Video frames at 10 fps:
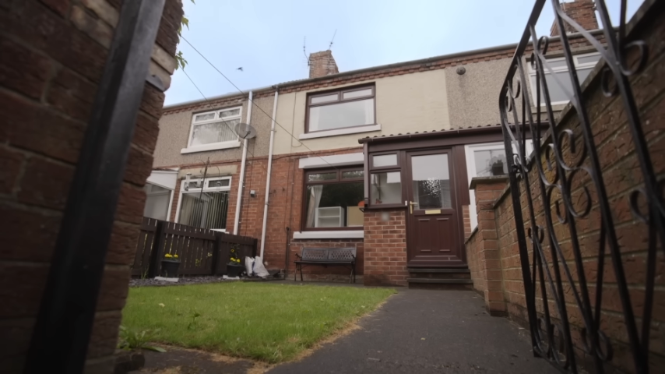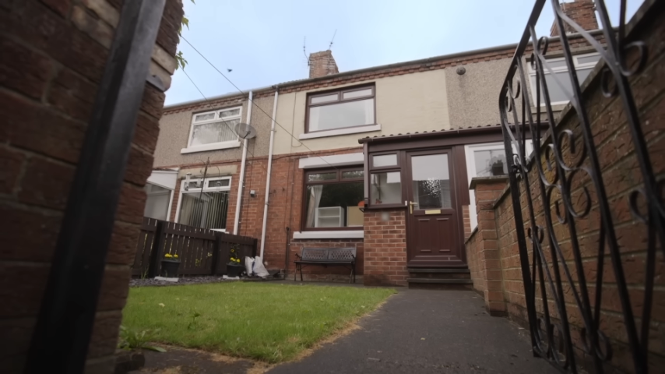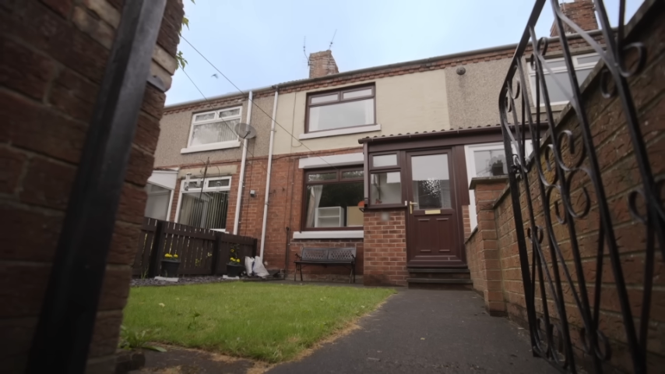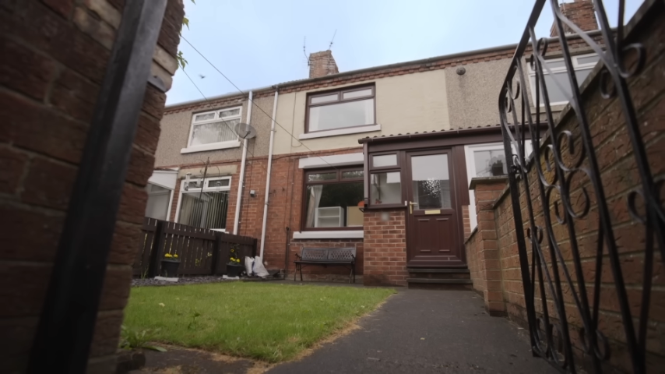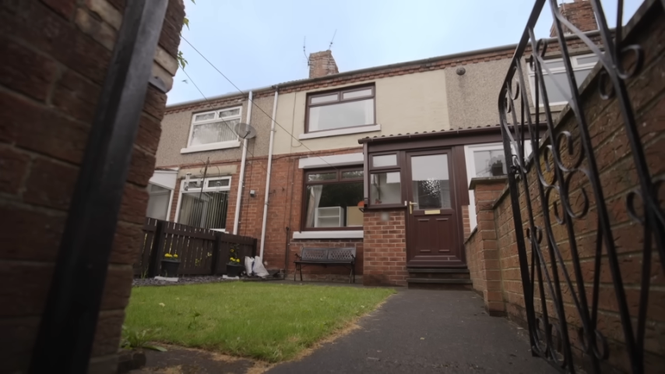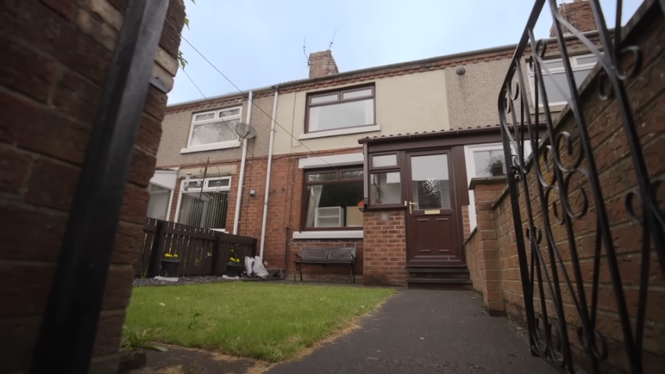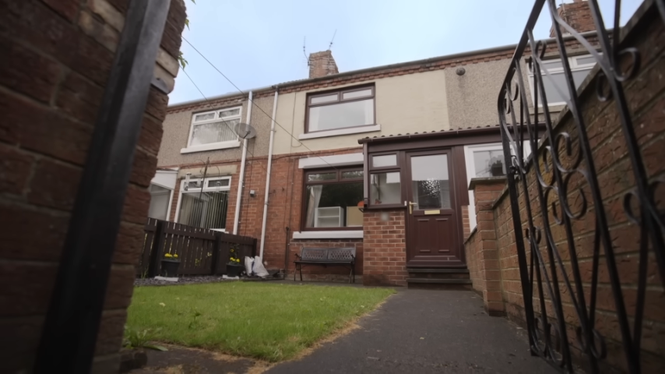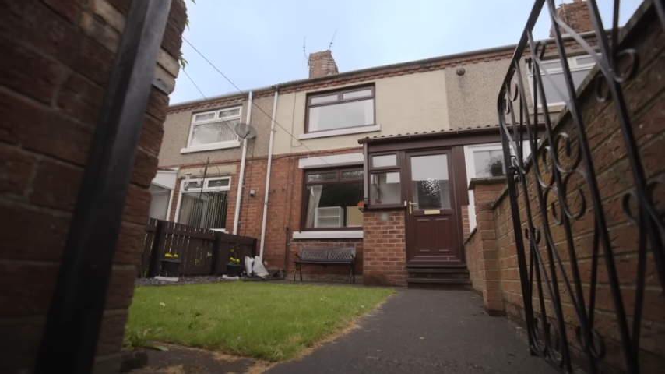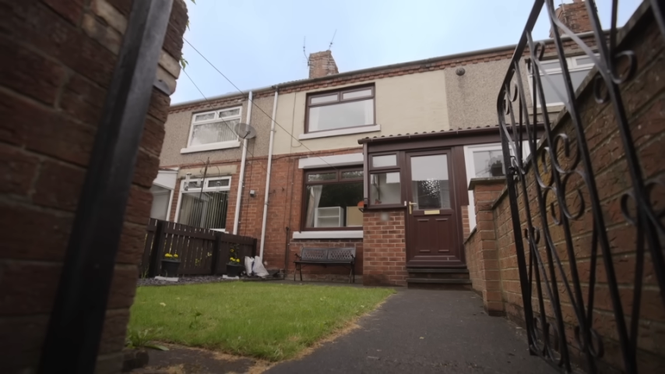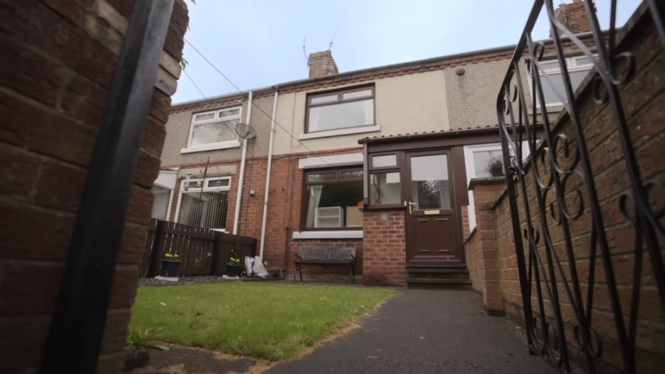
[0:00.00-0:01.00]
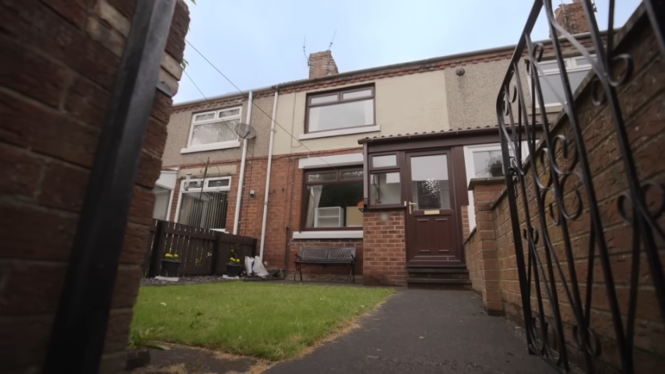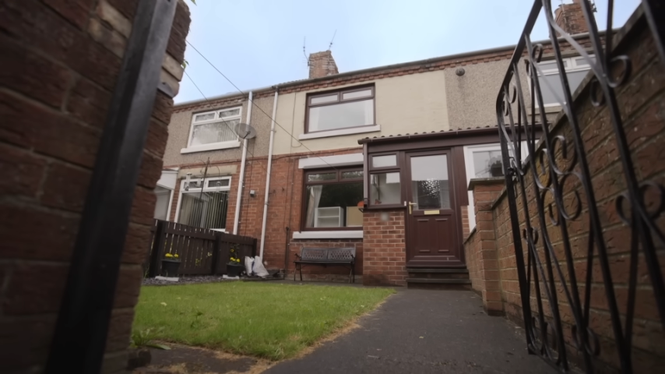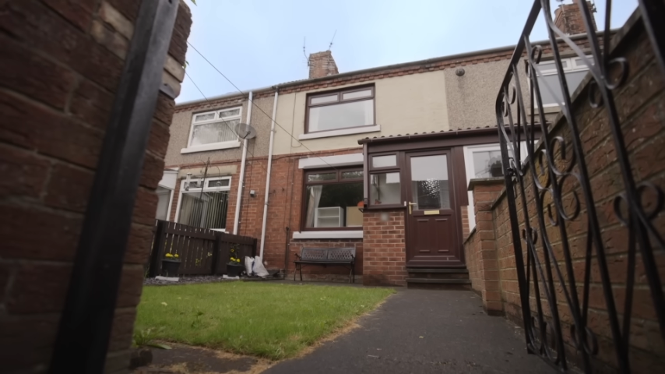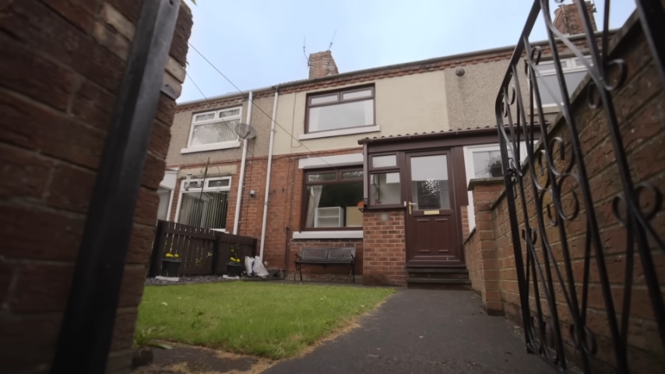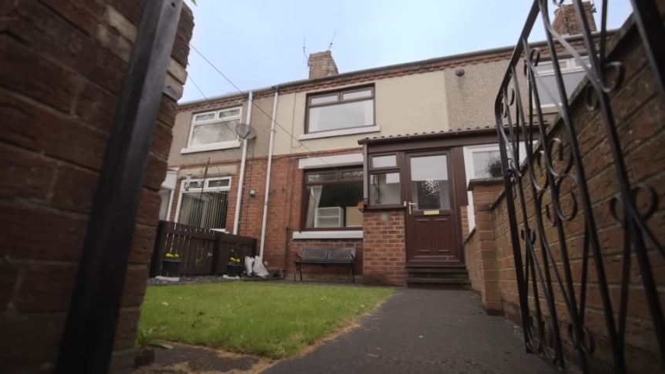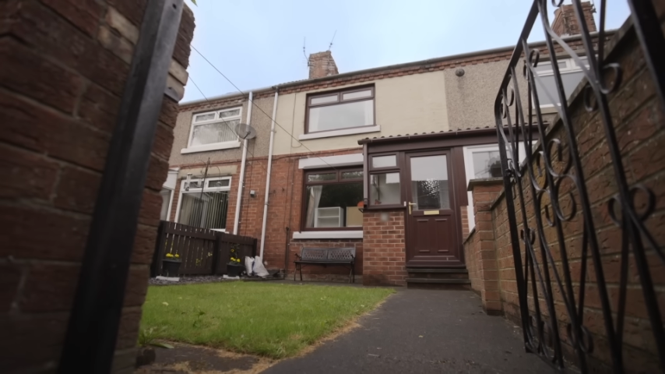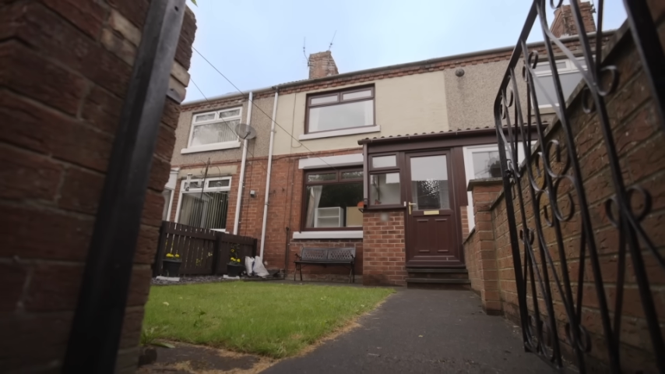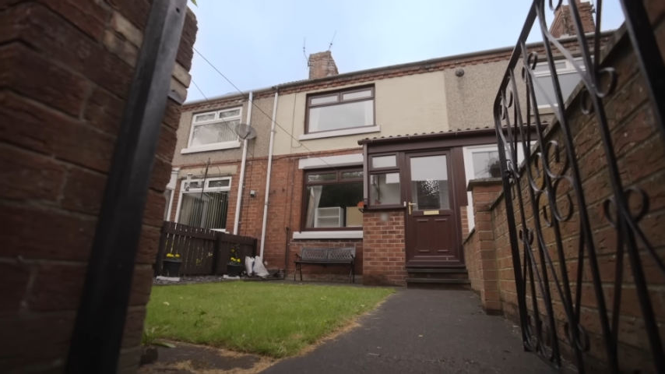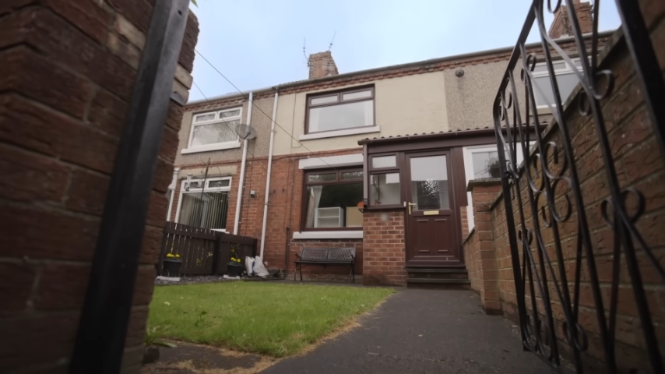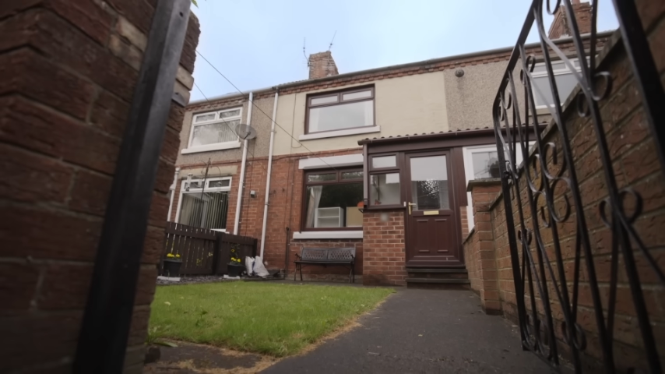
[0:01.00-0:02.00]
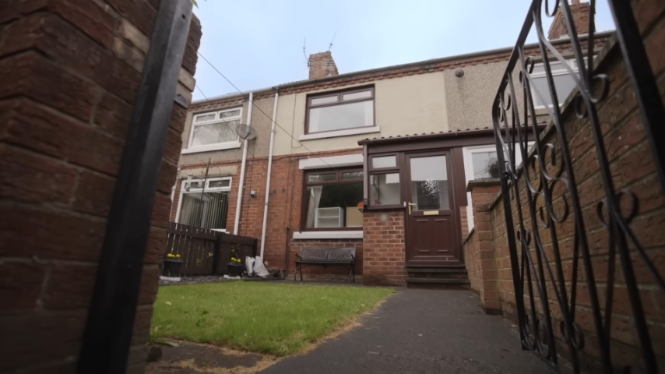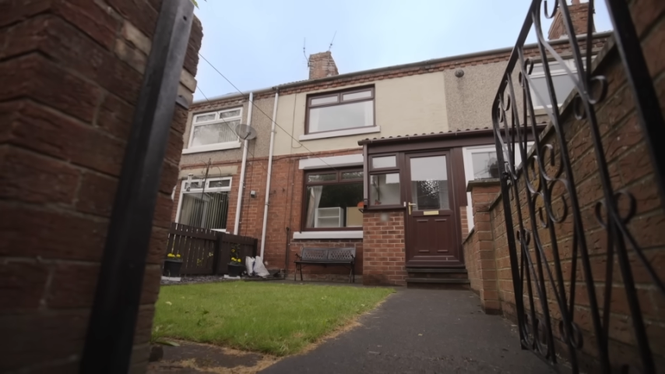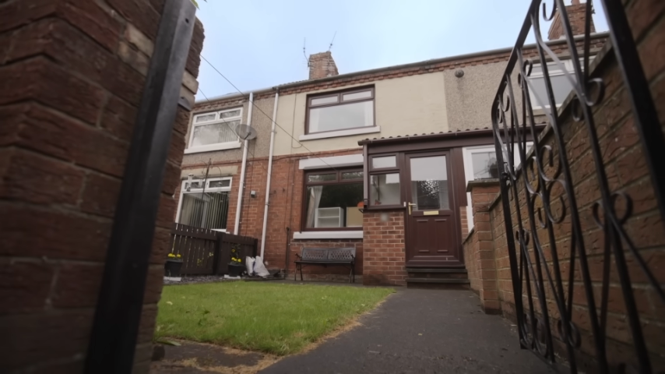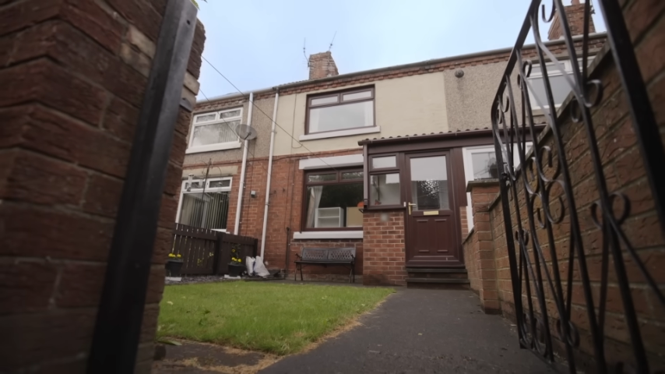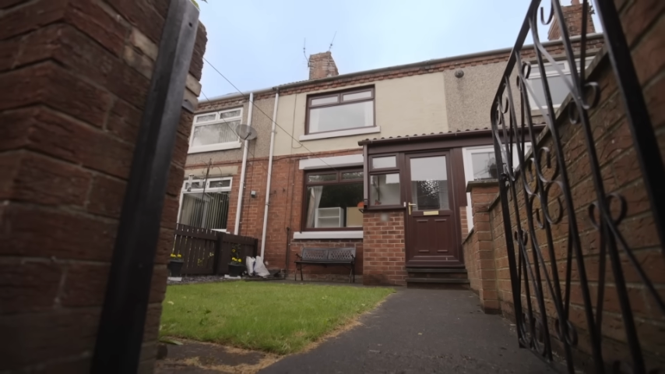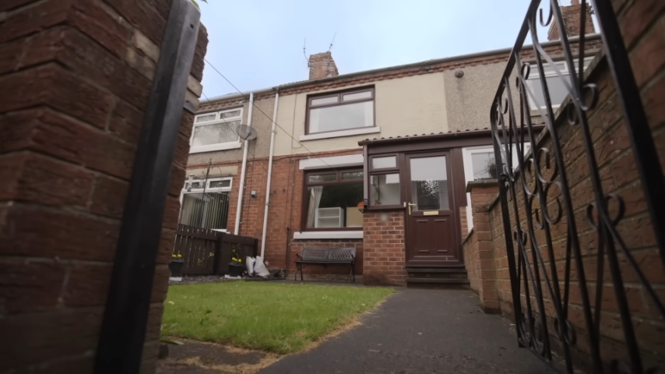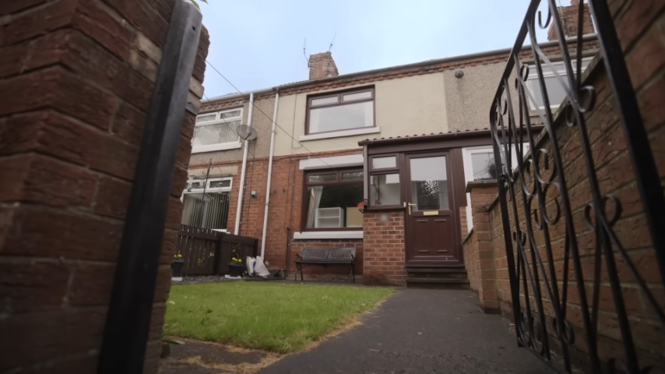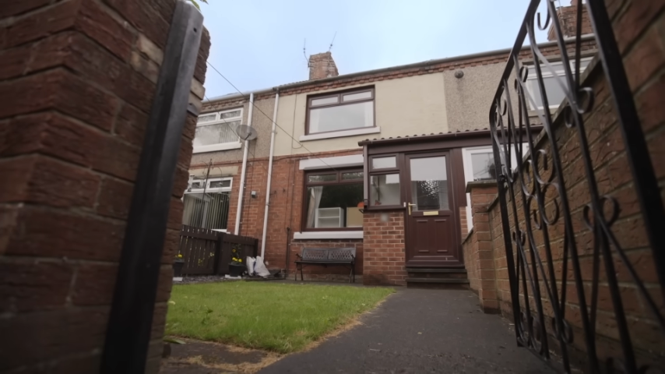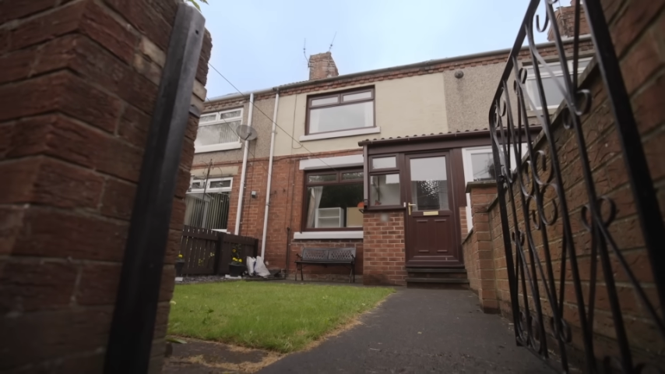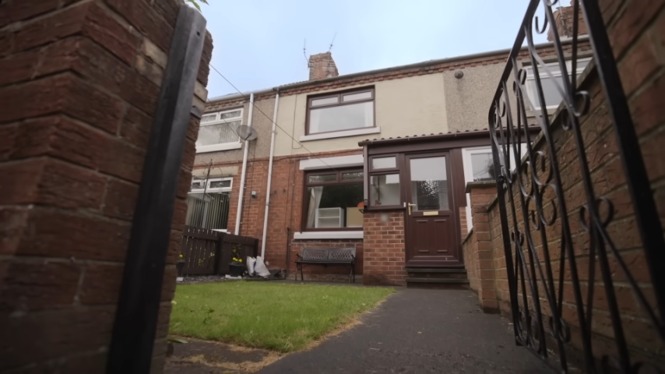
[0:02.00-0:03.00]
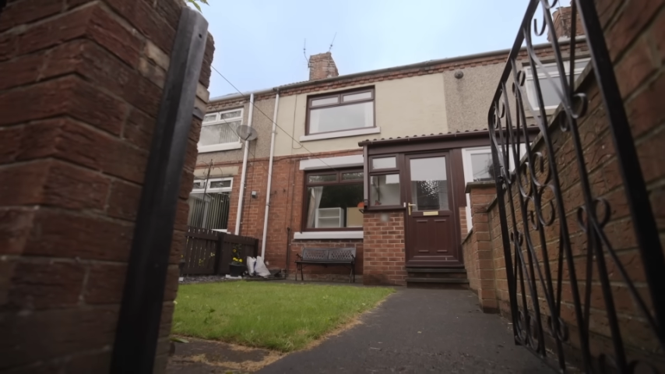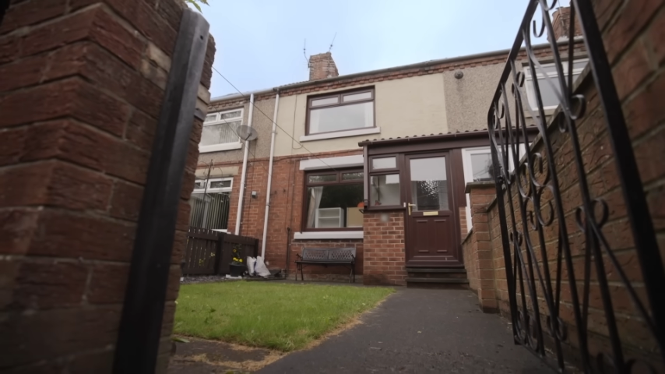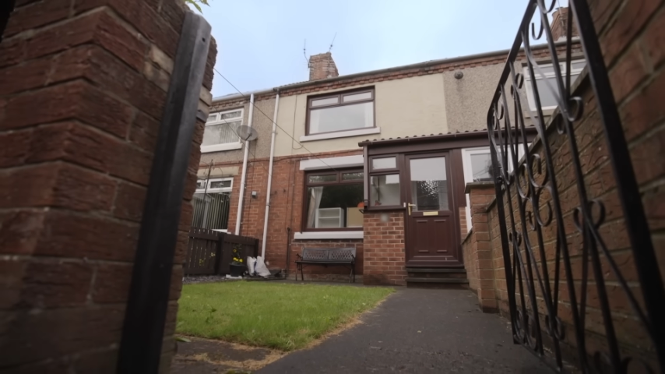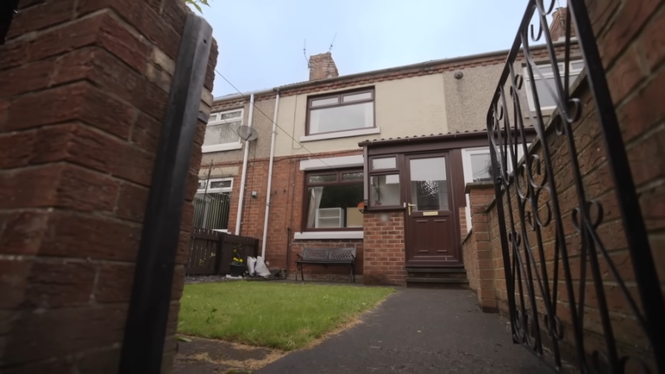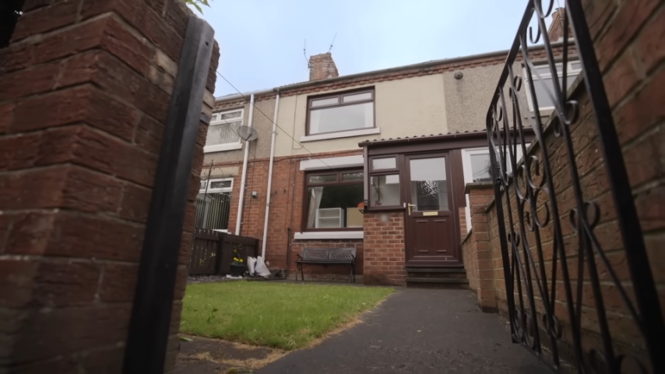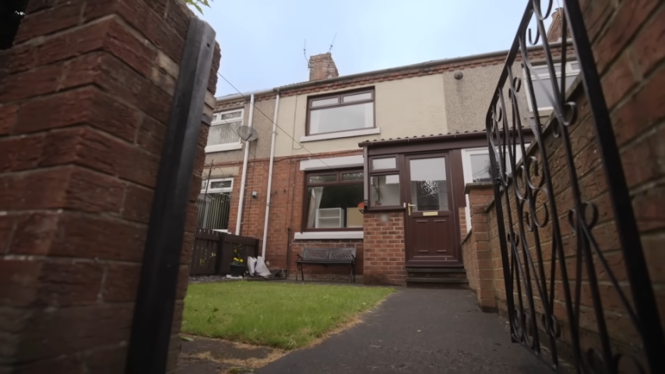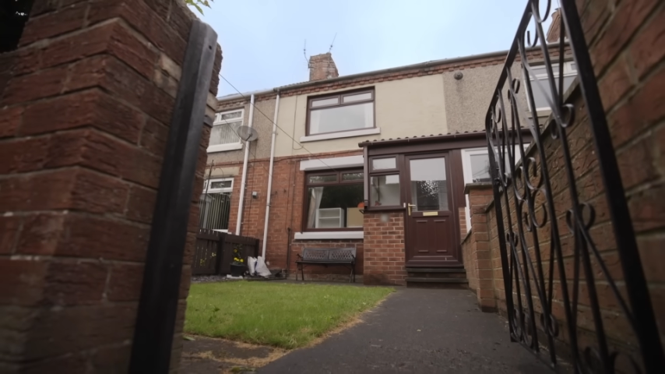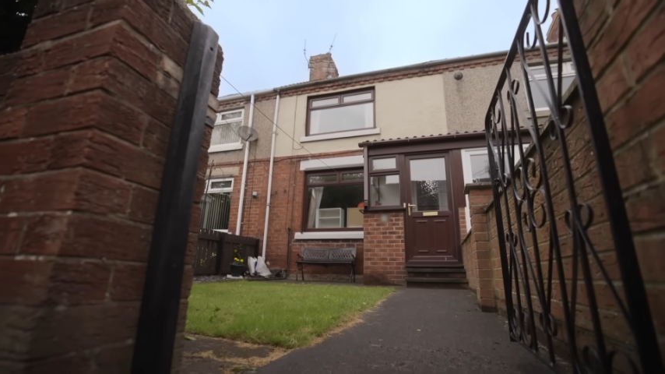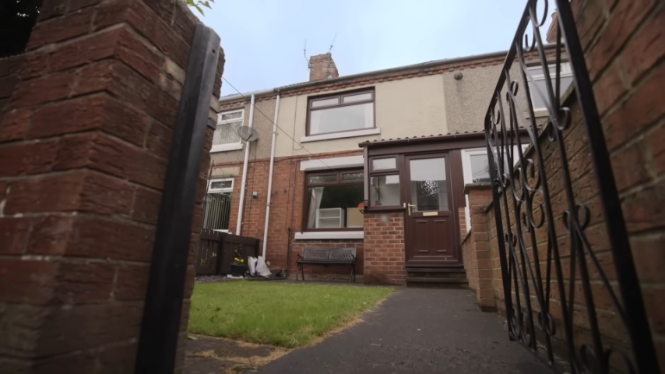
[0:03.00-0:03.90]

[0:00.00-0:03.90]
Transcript: (no speaker visible)